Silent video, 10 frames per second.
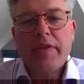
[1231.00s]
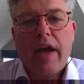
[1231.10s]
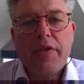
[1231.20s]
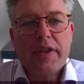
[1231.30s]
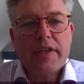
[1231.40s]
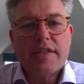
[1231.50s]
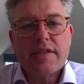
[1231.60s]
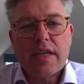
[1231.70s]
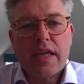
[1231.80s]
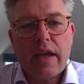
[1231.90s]
this is
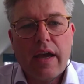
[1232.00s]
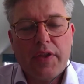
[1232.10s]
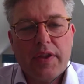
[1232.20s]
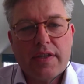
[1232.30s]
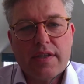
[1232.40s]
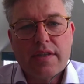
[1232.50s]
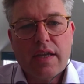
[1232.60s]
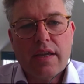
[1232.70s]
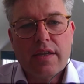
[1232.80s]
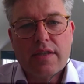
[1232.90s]
the
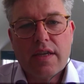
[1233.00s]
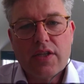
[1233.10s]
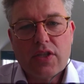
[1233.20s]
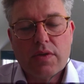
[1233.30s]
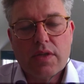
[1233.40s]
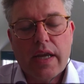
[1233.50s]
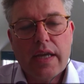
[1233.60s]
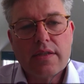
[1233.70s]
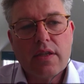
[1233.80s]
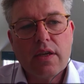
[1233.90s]
issue, isn't it? Is that